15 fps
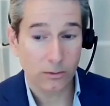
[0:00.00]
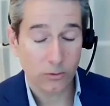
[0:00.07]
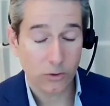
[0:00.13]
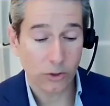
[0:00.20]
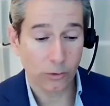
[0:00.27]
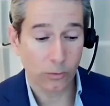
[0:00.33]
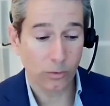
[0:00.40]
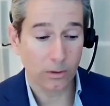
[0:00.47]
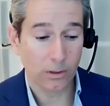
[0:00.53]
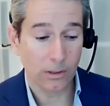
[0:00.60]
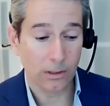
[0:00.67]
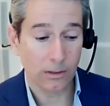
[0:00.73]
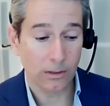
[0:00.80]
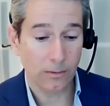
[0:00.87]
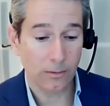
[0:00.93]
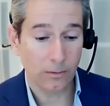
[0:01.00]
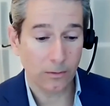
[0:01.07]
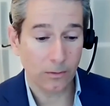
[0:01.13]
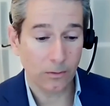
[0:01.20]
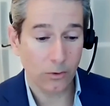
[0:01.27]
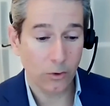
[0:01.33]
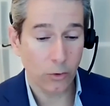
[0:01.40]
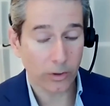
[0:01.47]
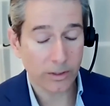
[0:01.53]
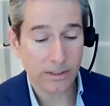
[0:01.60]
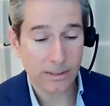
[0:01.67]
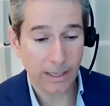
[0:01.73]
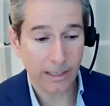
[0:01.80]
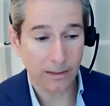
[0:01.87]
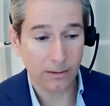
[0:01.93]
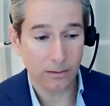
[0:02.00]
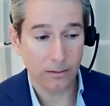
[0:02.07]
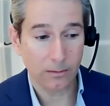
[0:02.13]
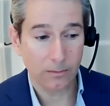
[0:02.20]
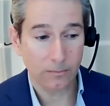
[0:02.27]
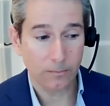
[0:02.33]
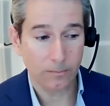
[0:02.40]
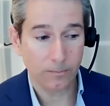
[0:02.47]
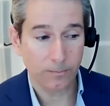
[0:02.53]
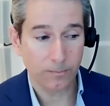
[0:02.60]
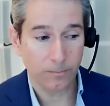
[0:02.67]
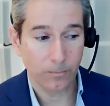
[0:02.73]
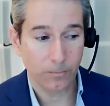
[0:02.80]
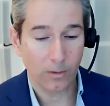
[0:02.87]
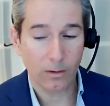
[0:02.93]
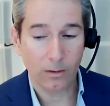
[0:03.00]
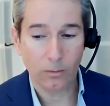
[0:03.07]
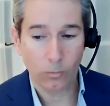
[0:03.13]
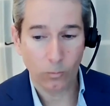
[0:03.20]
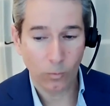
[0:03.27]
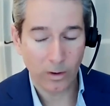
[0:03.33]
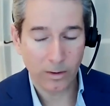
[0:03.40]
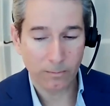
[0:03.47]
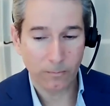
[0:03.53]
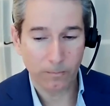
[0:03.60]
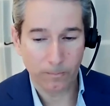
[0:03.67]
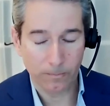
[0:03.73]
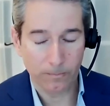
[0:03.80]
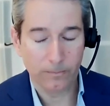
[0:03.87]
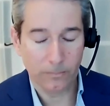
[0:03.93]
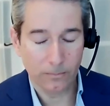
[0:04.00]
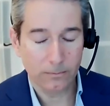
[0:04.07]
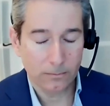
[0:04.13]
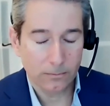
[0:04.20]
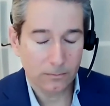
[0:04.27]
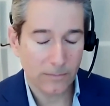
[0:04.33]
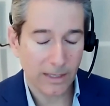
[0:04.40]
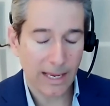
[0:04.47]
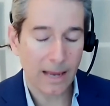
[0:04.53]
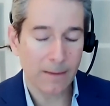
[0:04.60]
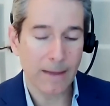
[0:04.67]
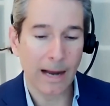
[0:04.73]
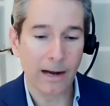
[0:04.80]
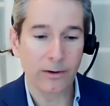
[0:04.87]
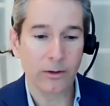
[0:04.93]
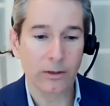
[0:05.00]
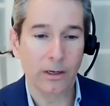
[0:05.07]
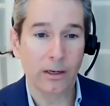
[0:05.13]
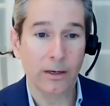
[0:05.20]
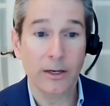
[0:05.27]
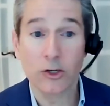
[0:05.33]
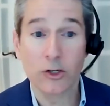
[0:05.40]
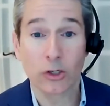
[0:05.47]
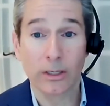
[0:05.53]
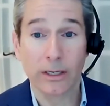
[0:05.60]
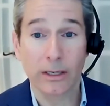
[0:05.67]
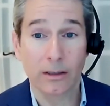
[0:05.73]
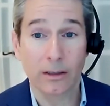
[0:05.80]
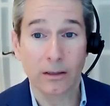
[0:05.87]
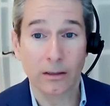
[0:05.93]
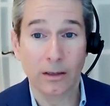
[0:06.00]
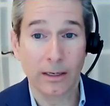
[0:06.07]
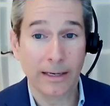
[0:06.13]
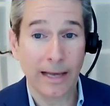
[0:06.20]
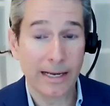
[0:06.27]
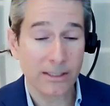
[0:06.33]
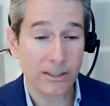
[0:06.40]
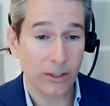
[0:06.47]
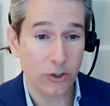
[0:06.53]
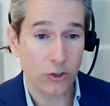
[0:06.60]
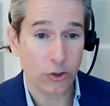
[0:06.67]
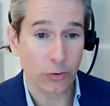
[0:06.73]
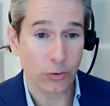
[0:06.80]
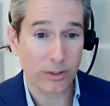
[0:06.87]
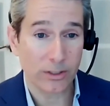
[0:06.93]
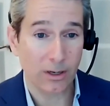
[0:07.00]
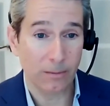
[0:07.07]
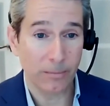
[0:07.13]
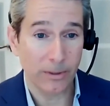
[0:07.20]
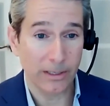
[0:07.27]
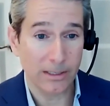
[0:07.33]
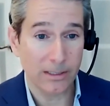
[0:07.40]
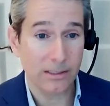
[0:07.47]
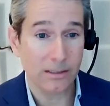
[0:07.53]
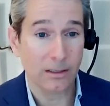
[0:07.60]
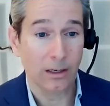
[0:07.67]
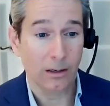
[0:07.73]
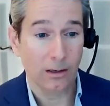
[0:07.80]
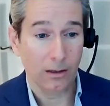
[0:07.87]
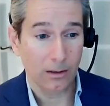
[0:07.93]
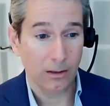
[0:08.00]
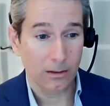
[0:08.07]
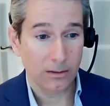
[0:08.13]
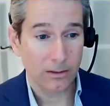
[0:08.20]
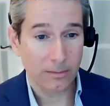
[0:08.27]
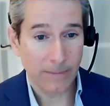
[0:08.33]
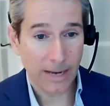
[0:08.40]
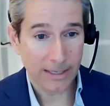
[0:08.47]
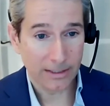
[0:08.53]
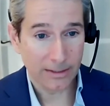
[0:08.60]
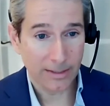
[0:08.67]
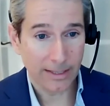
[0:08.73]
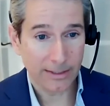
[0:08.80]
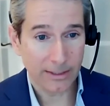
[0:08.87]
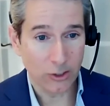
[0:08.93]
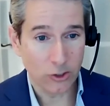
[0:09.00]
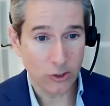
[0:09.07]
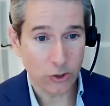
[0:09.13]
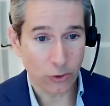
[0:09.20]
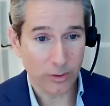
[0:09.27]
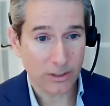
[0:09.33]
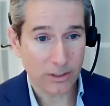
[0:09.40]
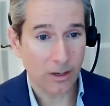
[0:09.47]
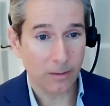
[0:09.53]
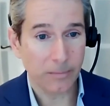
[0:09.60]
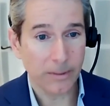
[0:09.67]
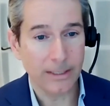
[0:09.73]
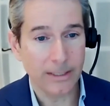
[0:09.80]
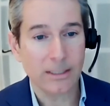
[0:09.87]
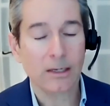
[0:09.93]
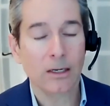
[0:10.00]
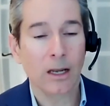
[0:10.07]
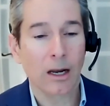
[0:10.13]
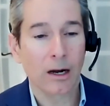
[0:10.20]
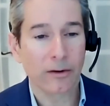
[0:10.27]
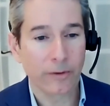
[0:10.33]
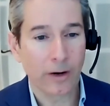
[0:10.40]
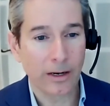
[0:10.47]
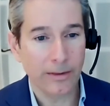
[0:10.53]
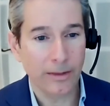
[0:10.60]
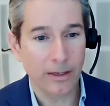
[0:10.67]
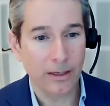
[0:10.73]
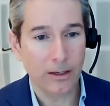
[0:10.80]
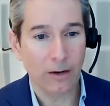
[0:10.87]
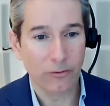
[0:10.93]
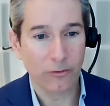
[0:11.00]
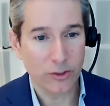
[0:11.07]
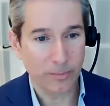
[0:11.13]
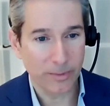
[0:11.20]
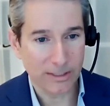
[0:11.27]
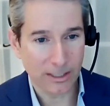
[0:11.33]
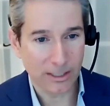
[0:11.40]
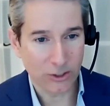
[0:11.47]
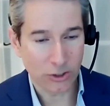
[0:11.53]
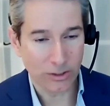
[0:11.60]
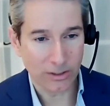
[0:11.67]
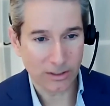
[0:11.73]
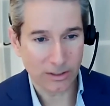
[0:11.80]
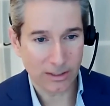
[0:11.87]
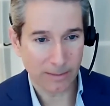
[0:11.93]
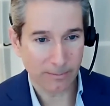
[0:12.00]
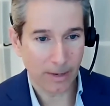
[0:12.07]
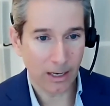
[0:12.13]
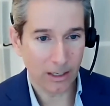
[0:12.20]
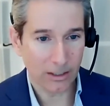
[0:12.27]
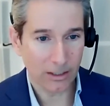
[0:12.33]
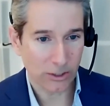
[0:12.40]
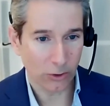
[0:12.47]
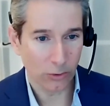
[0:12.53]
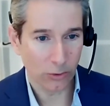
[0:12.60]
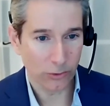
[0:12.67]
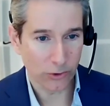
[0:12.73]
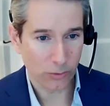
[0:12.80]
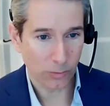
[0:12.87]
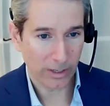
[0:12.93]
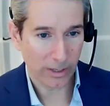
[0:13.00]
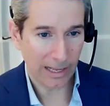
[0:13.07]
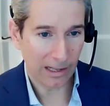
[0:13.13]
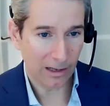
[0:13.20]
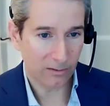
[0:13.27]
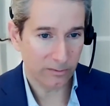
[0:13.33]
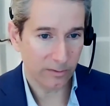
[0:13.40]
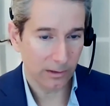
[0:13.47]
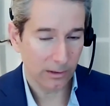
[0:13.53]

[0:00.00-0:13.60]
So New York State, when they came out initially and asked the insurance companies, demanded that the insurance companies clarify the coverage positions that policyholders would have.